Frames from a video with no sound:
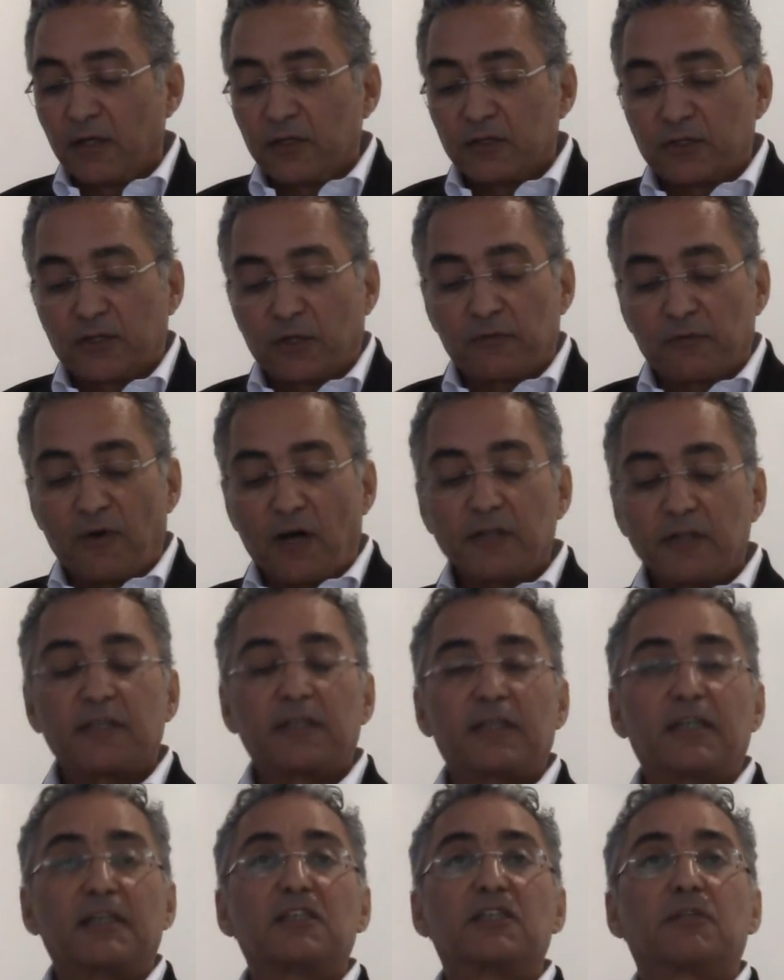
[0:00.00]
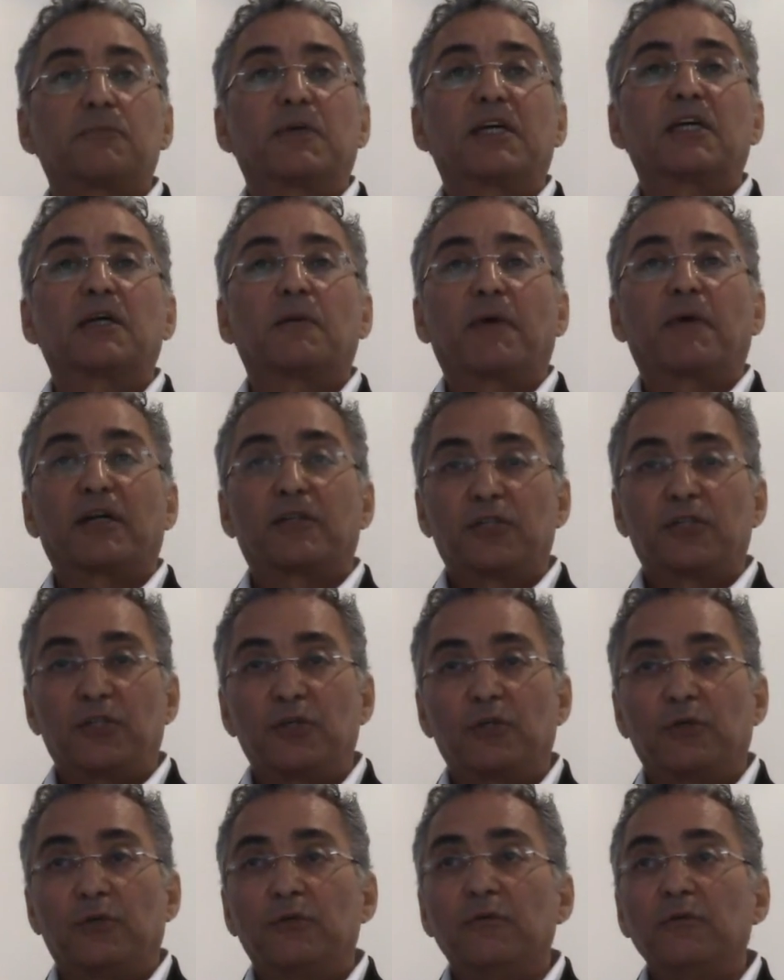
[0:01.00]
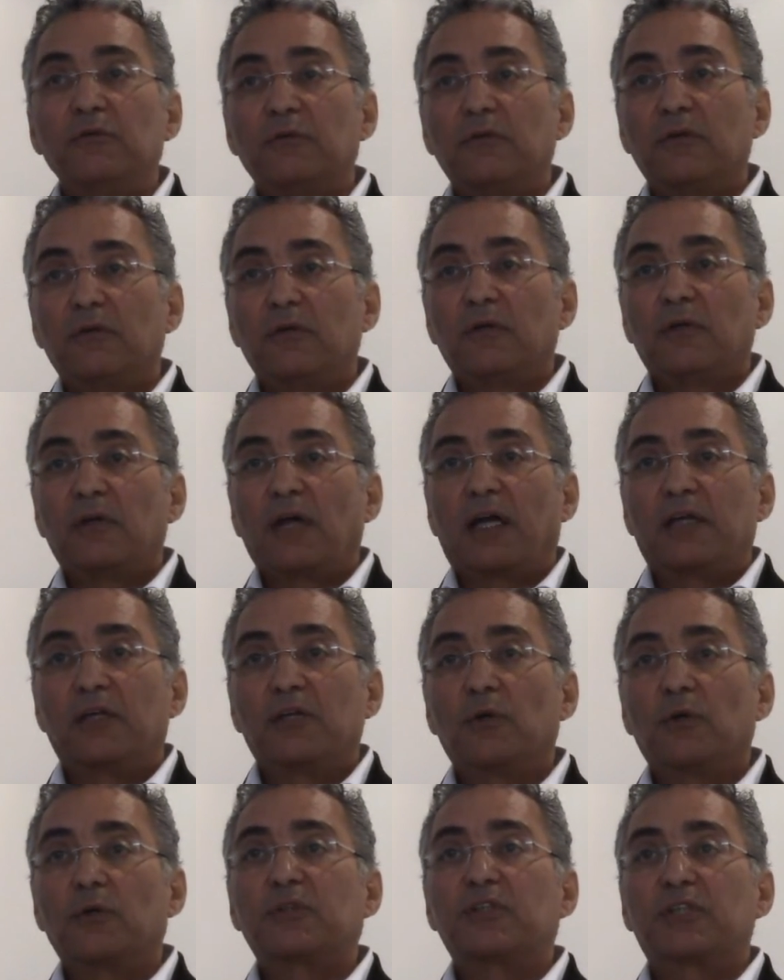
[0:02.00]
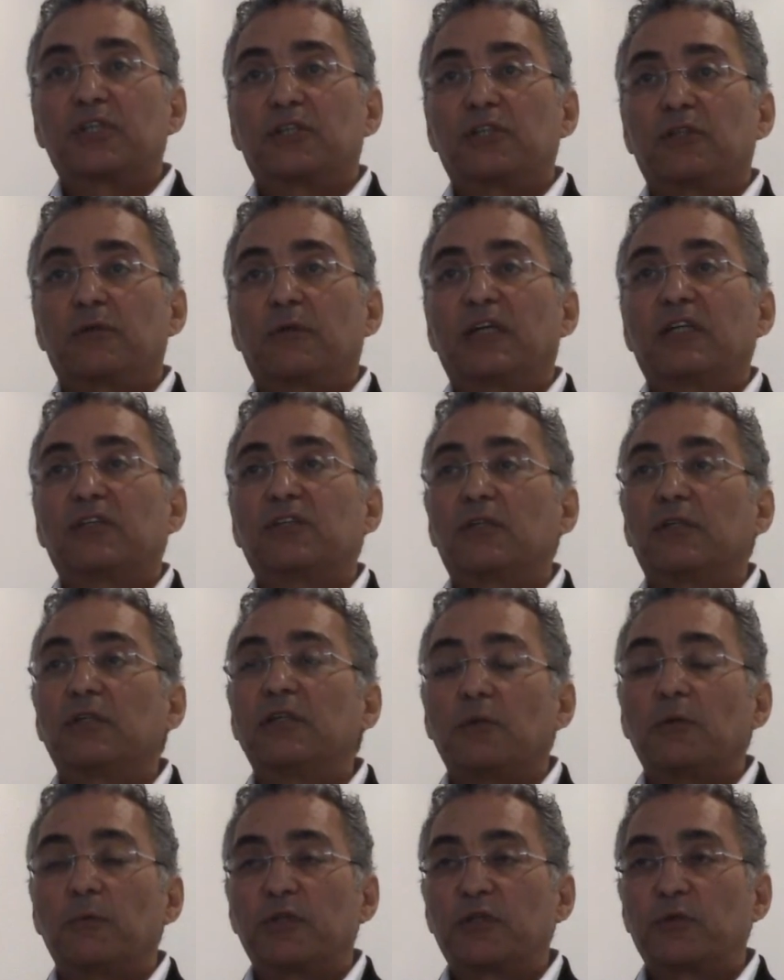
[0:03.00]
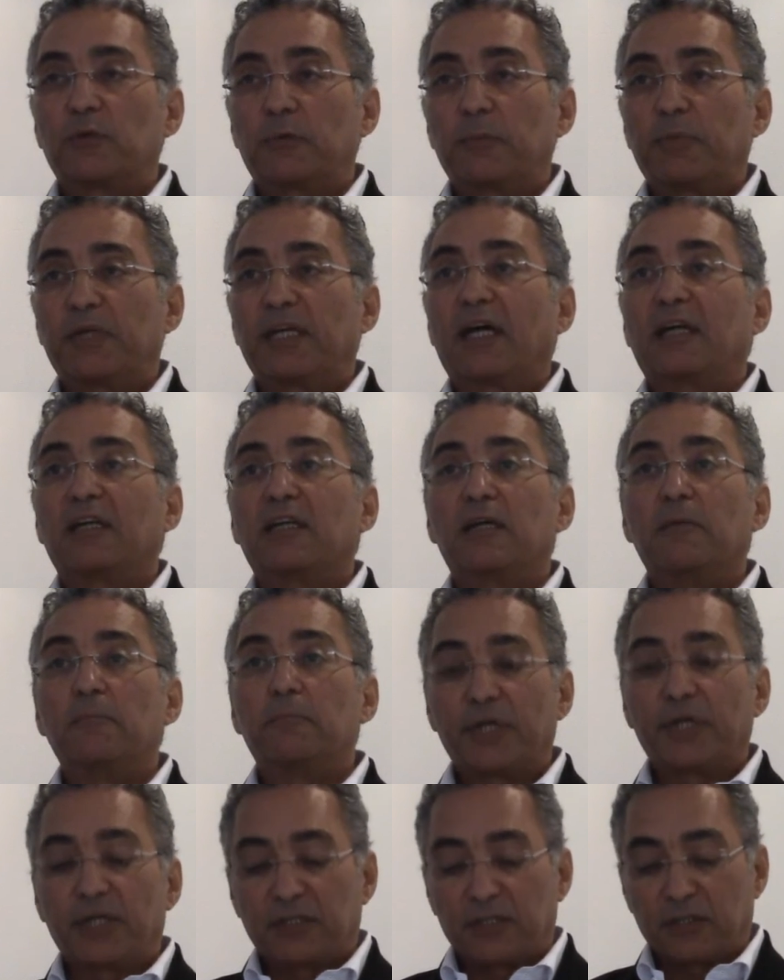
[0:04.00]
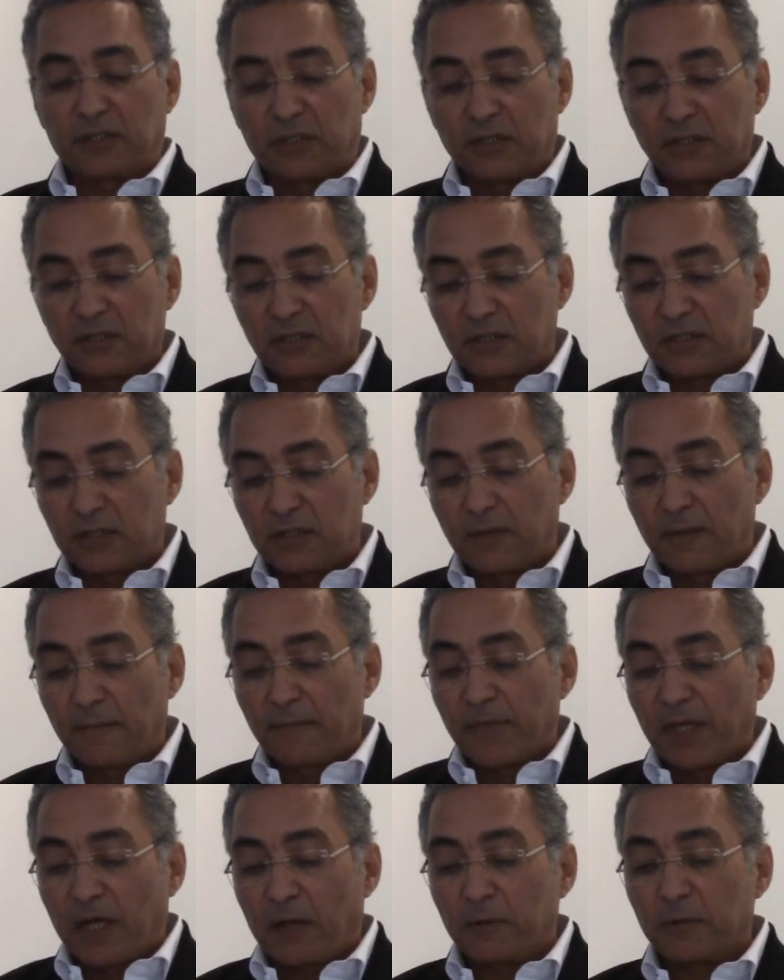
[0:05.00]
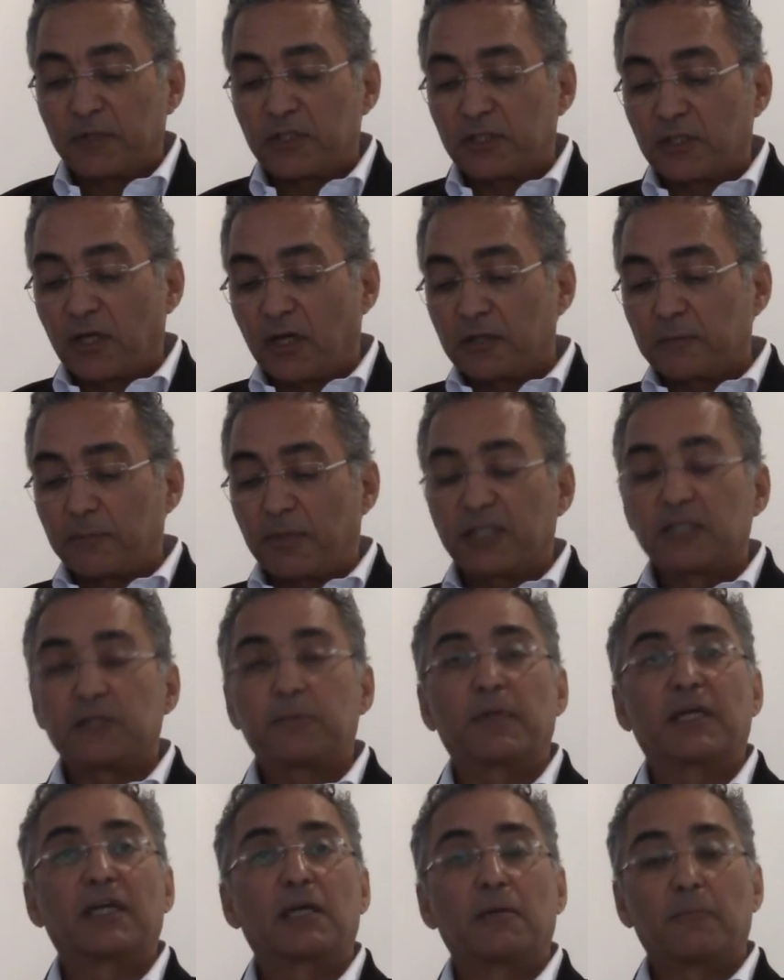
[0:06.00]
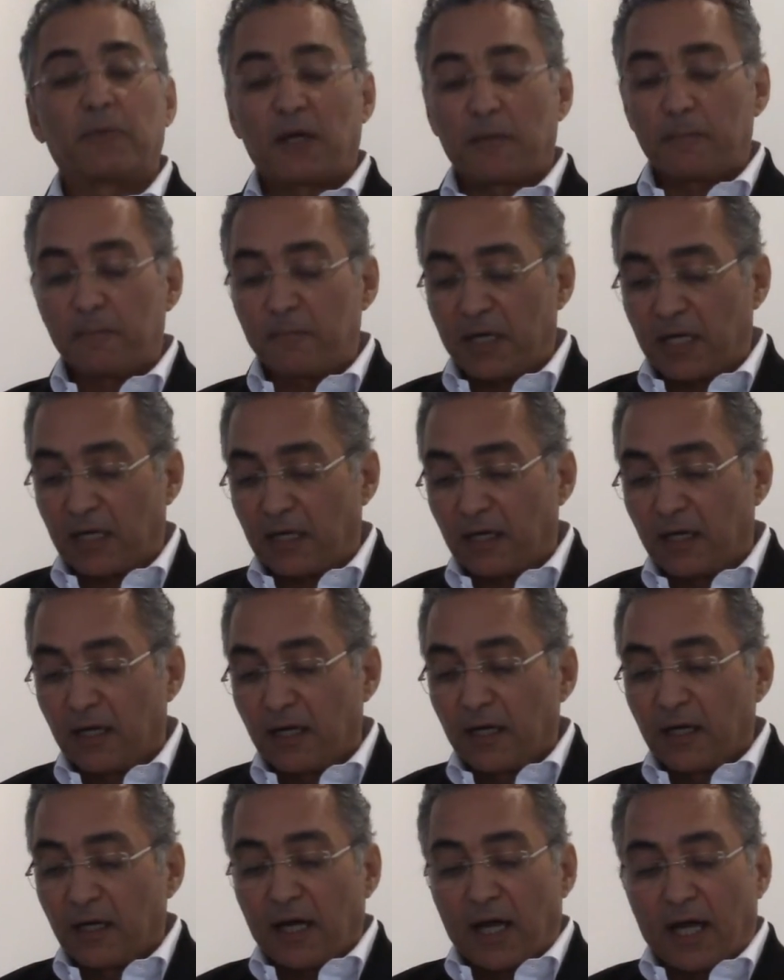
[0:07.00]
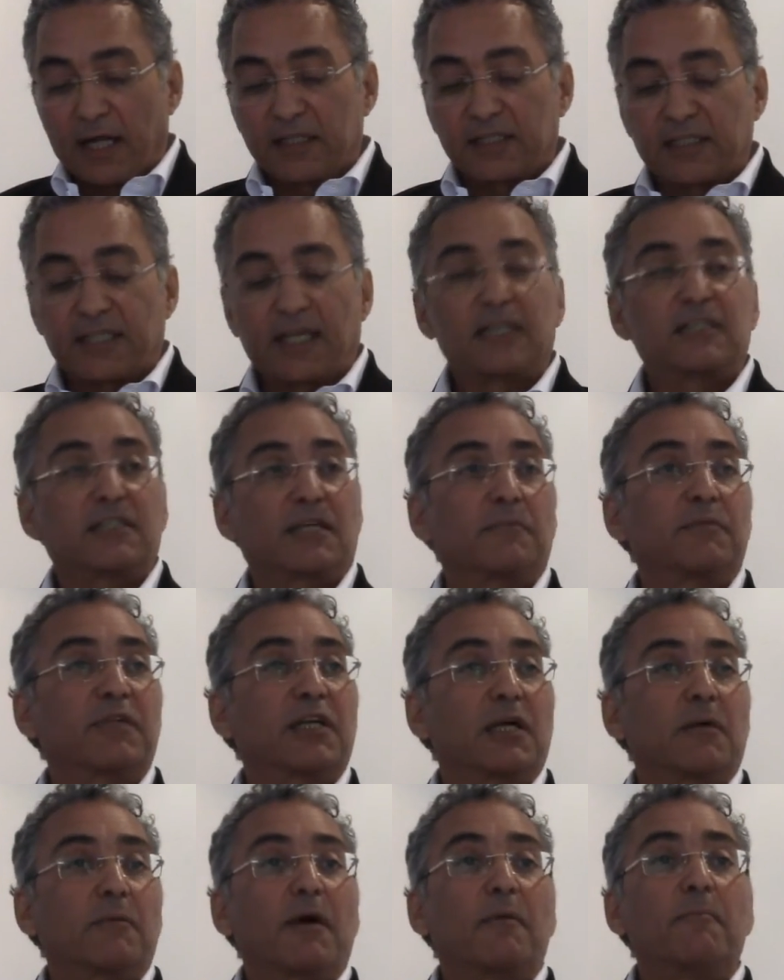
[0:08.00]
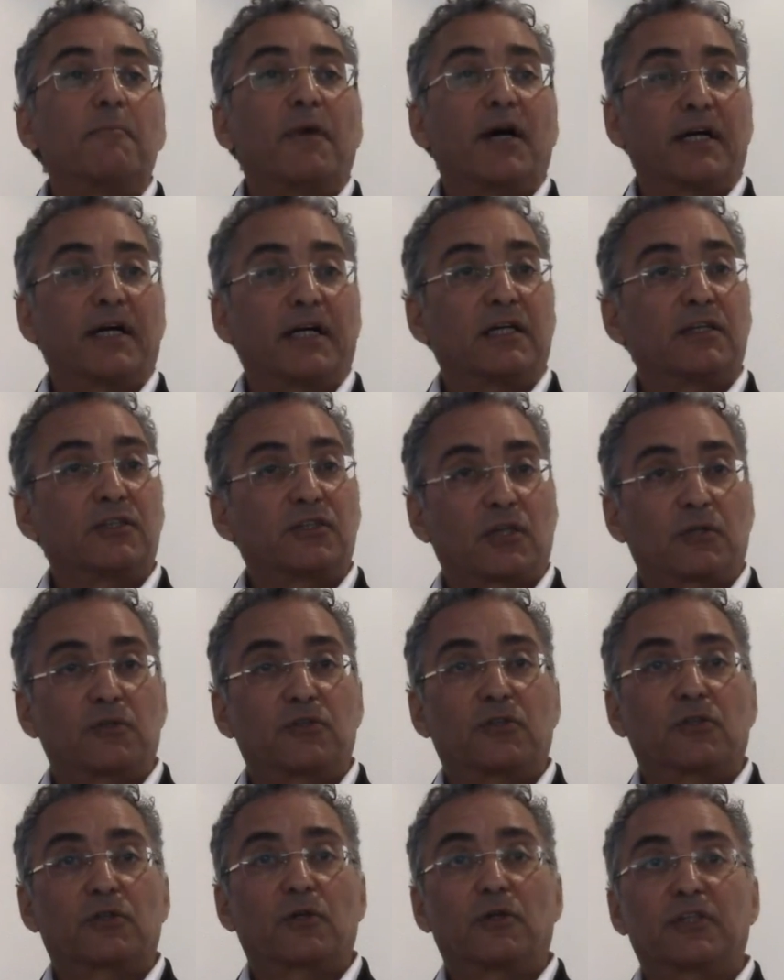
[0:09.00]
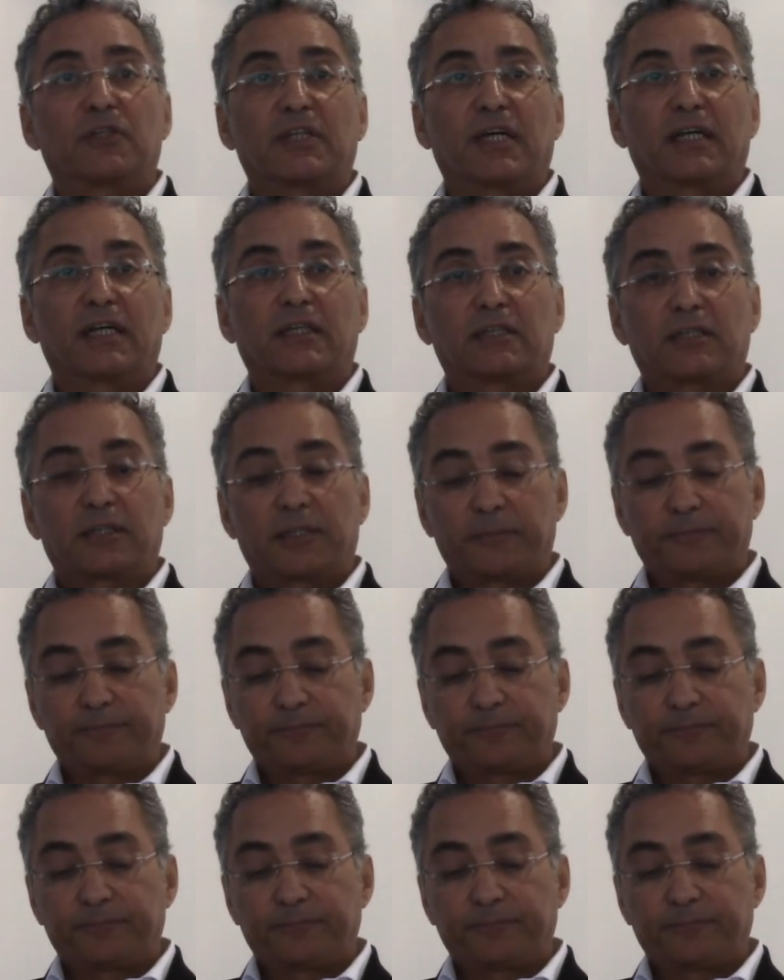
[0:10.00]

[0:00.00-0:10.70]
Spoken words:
So rather than speak about you and your situation, which would be an impertinence, I will start by speaking about me and say something about my social context.